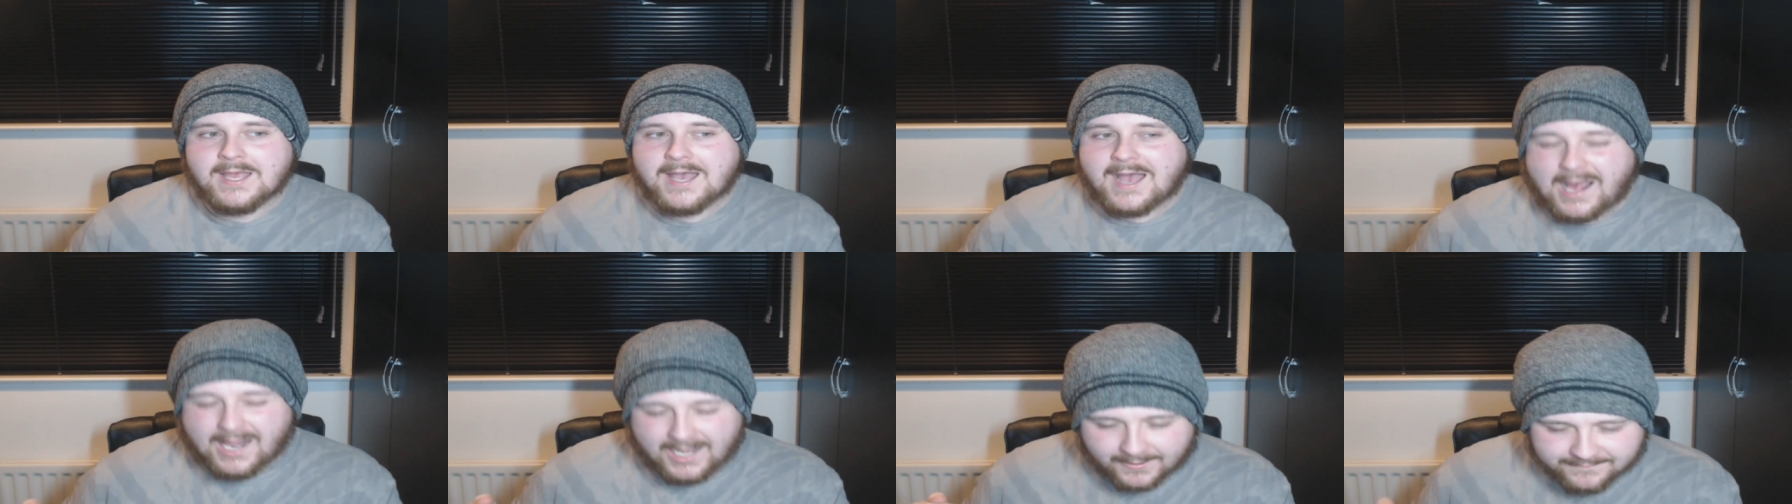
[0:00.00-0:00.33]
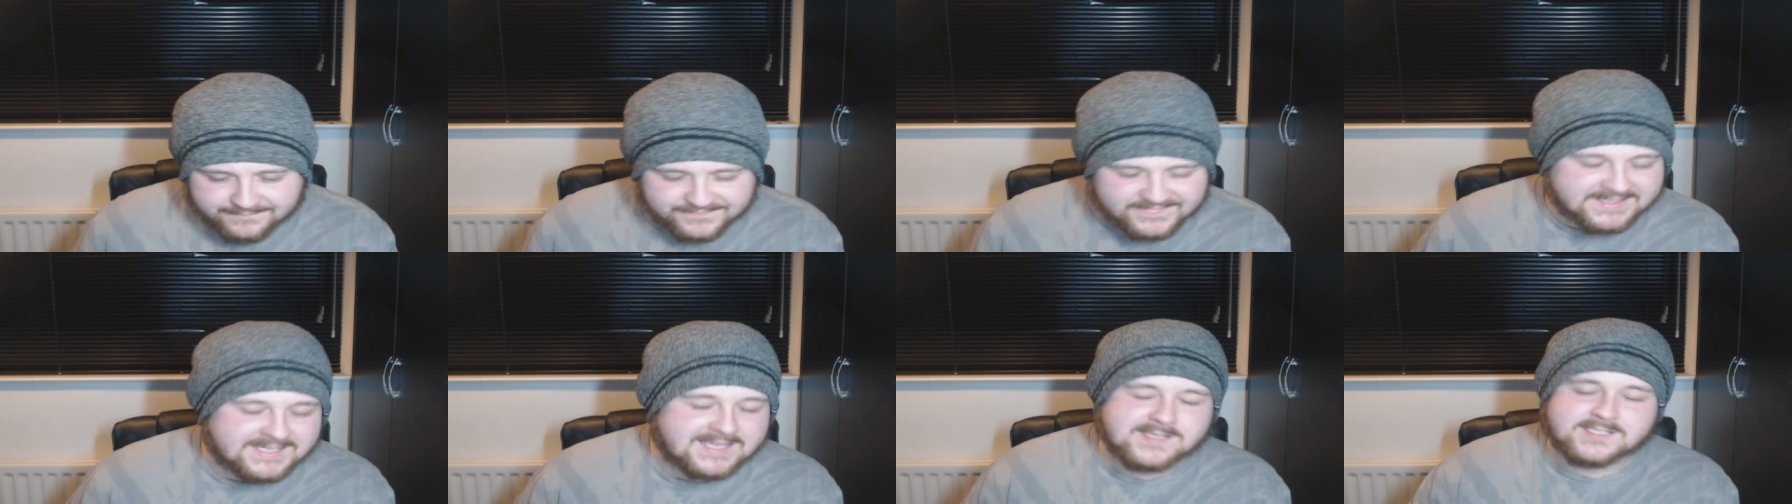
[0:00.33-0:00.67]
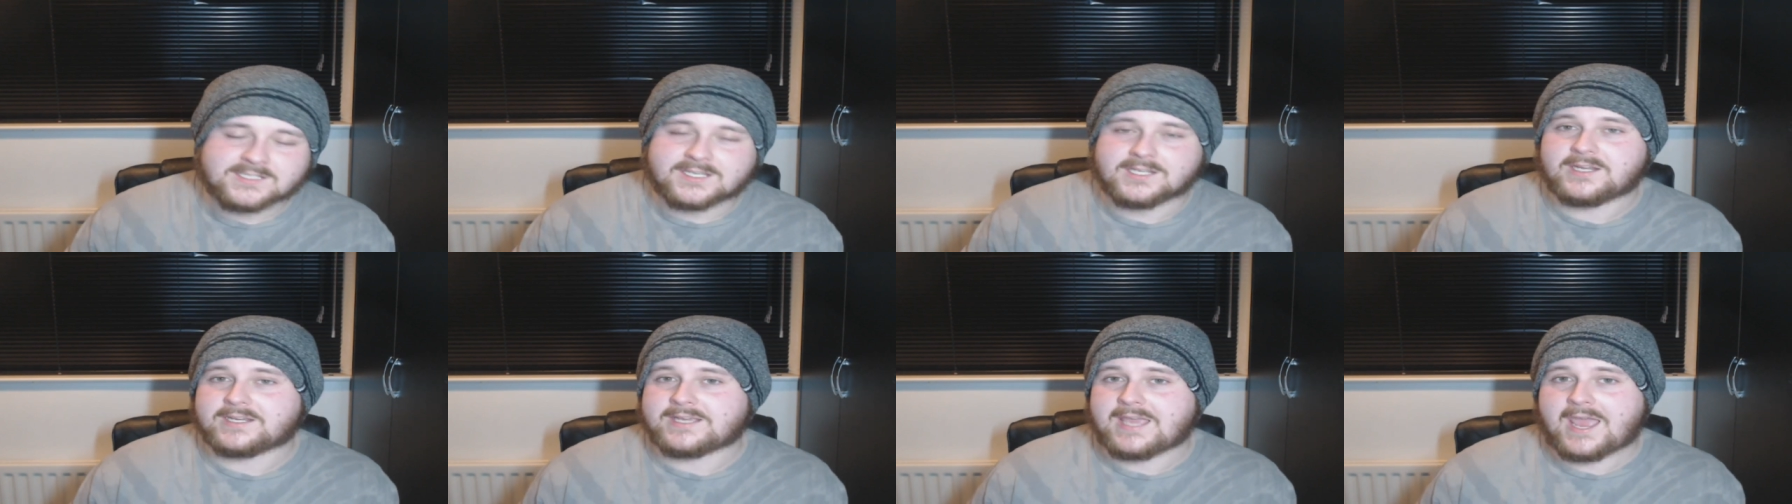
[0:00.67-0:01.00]
And I think he's
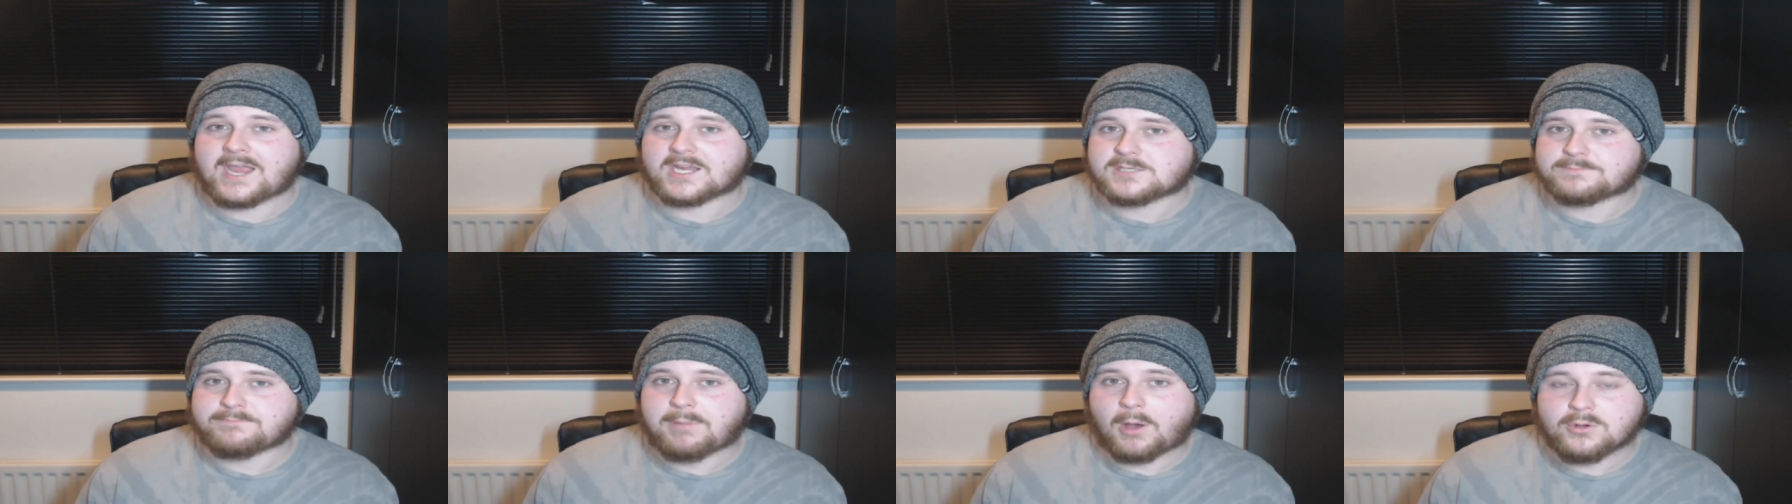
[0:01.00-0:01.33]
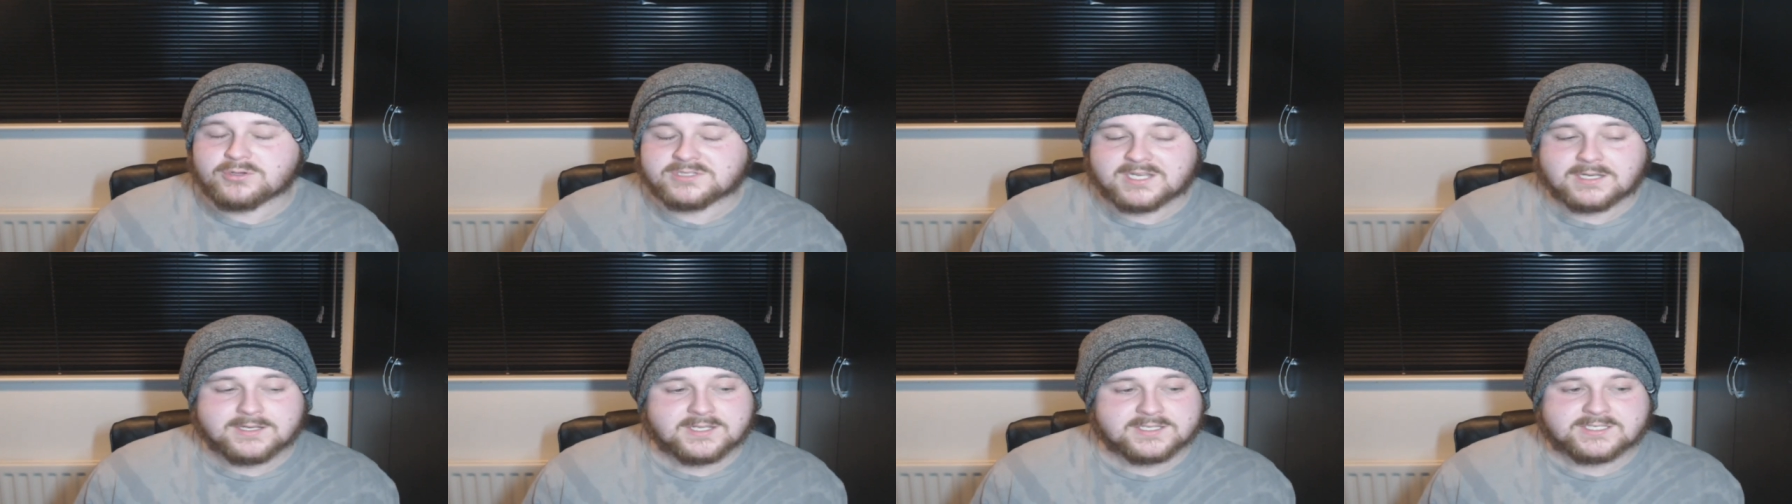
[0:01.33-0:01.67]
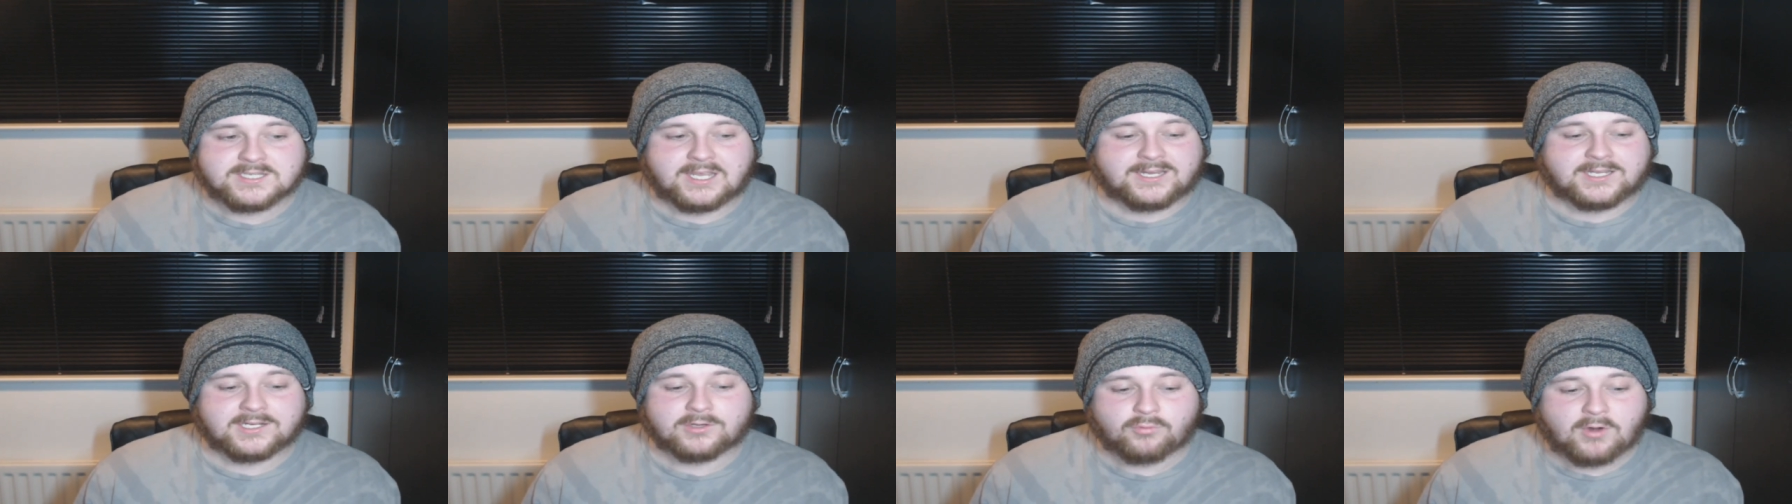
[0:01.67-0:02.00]
going to get exposed in the
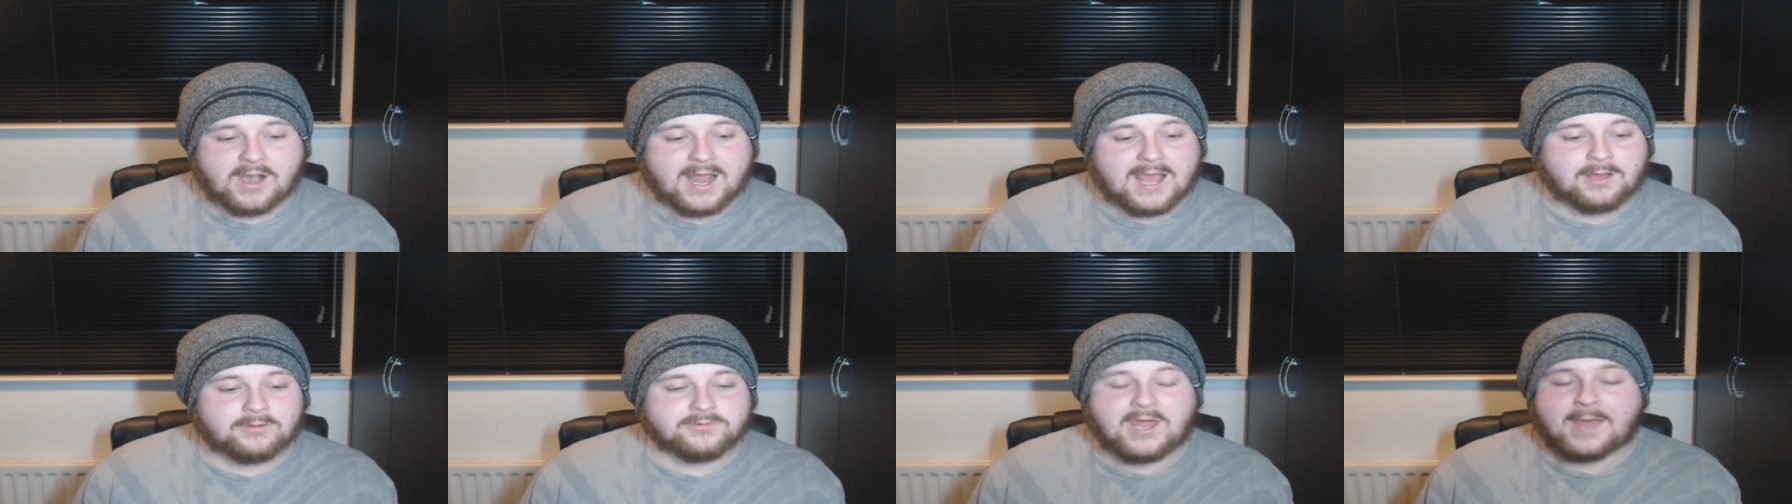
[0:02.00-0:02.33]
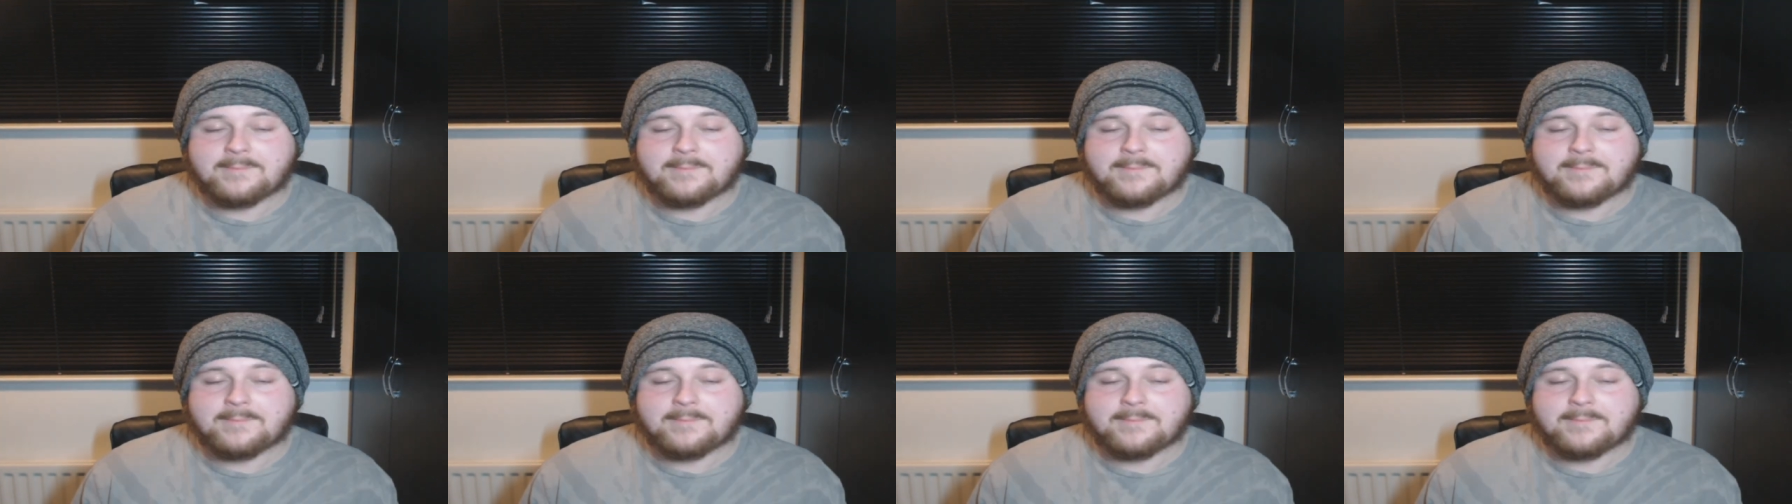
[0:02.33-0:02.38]
second round.